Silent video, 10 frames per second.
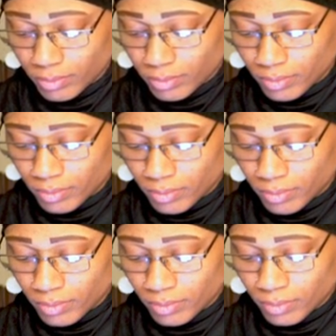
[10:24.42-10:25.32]

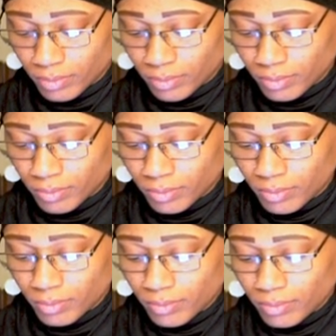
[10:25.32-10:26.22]

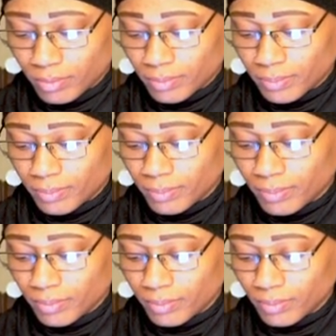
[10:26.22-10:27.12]

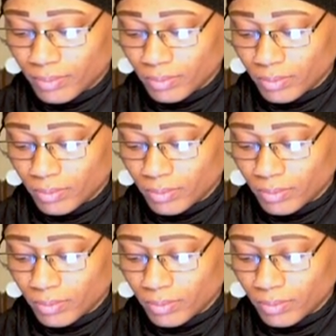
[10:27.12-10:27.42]
(not speaking)